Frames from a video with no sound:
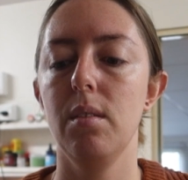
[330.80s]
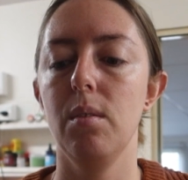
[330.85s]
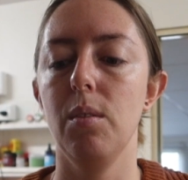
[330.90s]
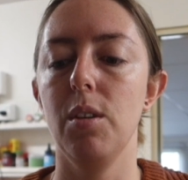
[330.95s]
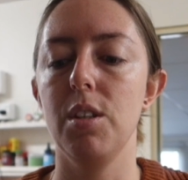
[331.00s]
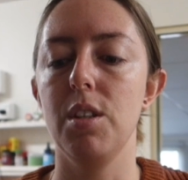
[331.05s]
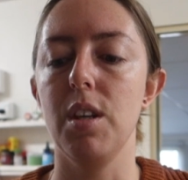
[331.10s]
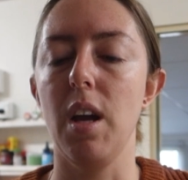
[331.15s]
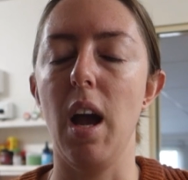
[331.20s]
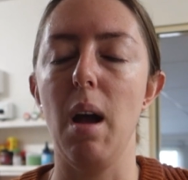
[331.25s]

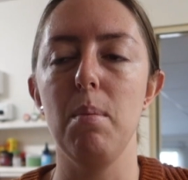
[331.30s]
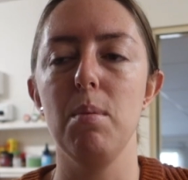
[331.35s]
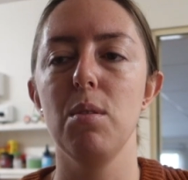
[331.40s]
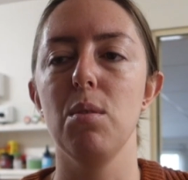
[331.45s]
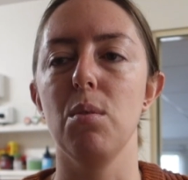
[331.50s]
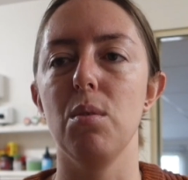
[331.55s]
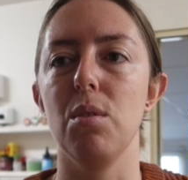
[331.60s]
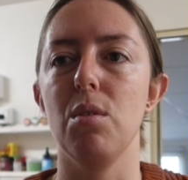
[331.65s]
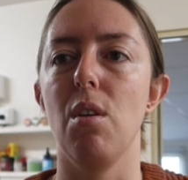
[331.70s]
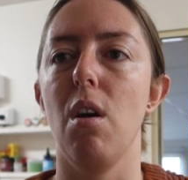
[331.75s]
Which it happens
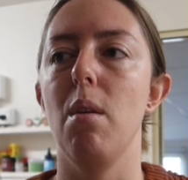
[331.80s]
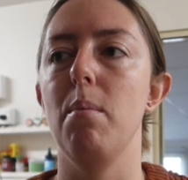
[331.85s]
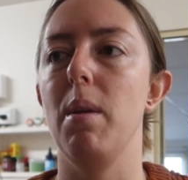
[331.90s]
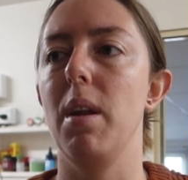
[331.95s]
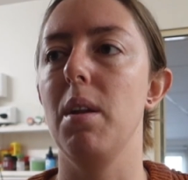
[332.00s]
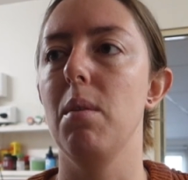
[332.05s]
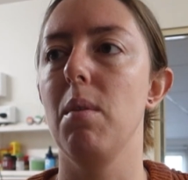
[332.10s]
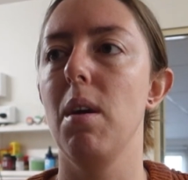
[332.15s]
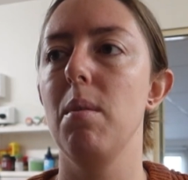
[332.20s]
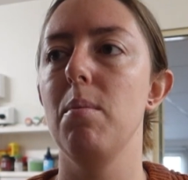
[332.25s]
all the time
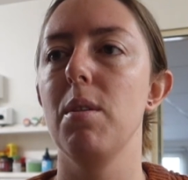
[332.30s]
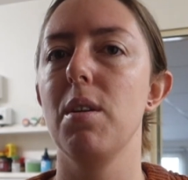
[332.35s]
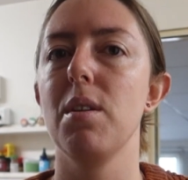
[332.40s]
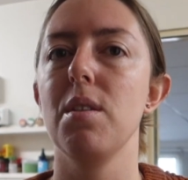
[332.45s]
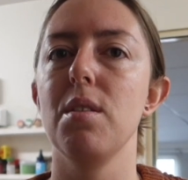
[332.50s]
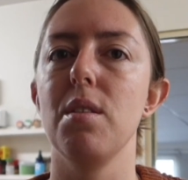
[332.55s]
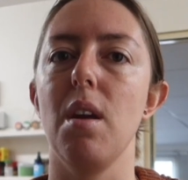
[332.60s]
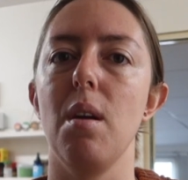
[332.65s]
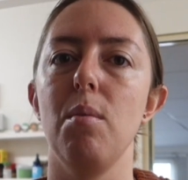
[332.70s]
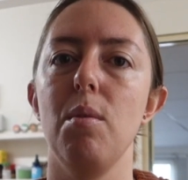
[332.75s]
anyway,
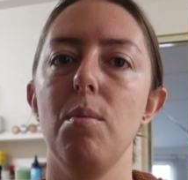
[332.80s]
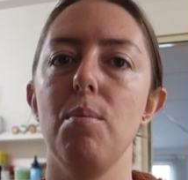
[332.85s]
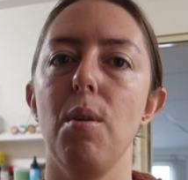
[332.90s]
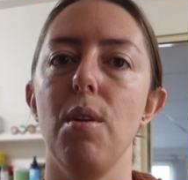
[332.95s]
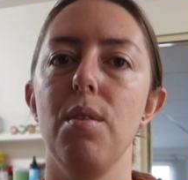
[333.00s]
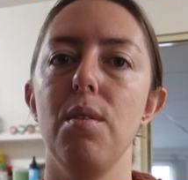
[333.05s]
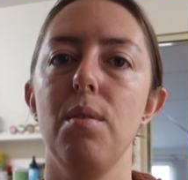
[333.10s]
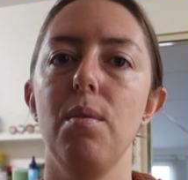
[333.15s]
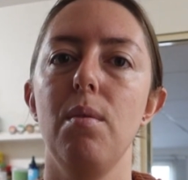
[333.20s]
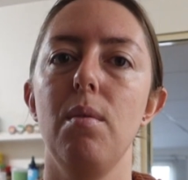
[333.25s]
because like we're
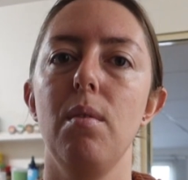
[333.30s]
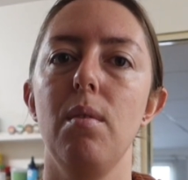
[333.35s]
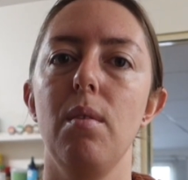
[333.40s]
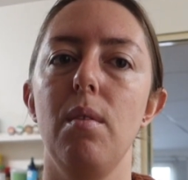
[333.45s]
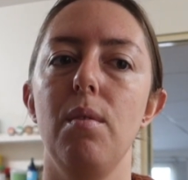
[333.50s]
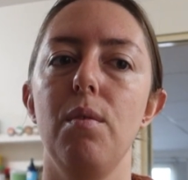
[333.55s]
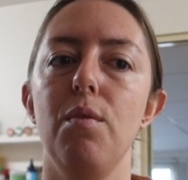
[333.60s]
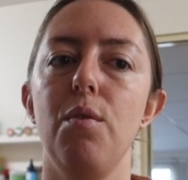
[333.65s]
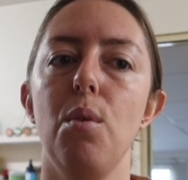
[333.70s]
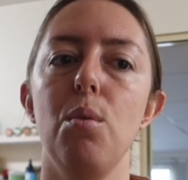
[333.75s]
both
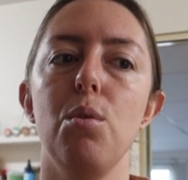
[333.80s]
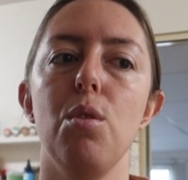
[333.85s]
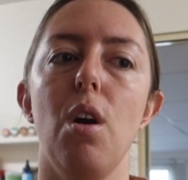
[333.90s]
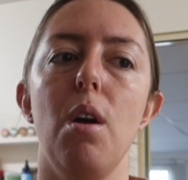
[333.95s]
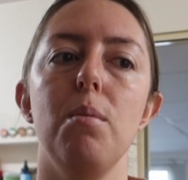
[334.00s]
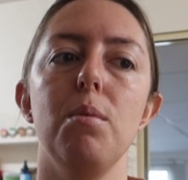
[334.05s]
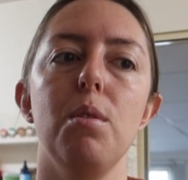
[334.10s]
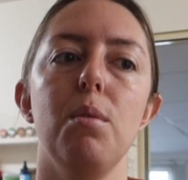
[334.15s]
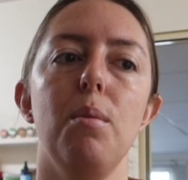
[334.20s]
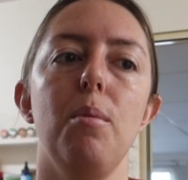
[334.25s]
full
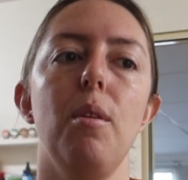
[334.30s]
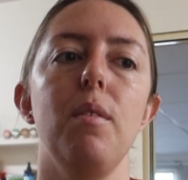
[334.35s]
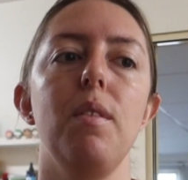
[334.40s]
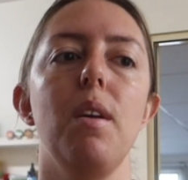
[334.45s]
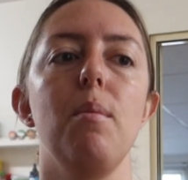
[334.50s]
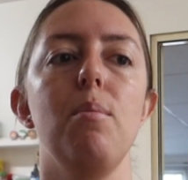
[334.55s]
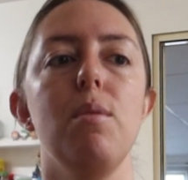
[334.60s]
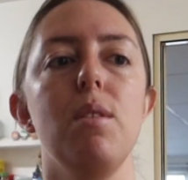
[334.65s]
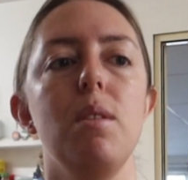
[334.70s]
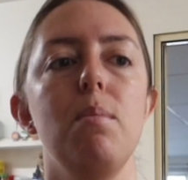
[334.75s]
time, so we both
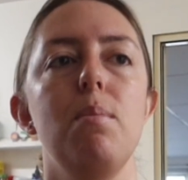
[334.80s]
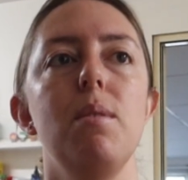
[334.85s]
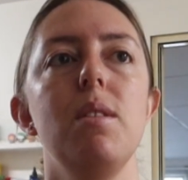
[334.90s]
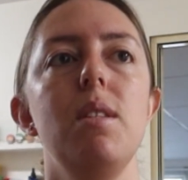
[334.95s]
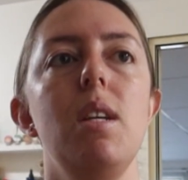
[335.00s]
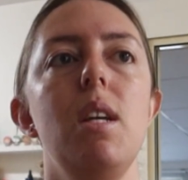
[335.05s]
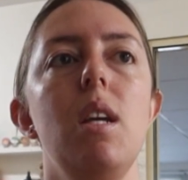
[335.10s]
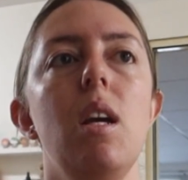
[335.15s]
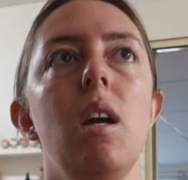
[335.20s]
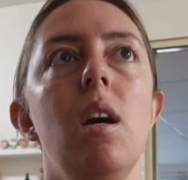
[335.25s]
get pretty
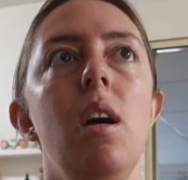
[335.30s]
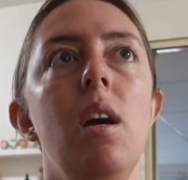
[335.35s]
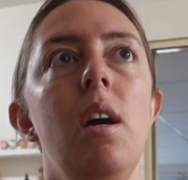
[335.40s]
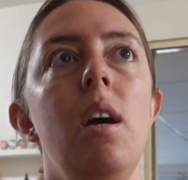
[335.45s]
busy,